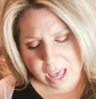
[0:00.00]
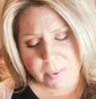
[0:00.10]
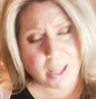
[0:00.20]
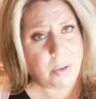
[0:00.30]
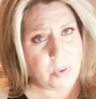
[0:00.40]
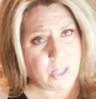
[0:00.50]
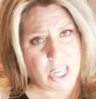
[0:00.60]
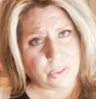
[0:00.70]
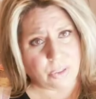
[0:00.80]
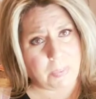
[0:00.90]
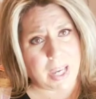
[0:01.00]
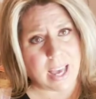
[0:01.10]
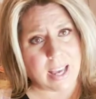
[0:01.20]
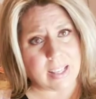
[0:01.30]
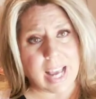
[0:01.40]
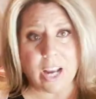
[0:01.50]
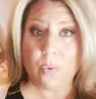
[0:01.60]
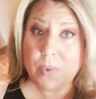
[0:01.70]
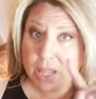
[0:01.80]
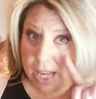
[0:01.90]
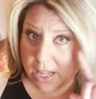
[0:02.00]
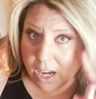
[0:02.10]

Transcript: I probably won't use because I don't really get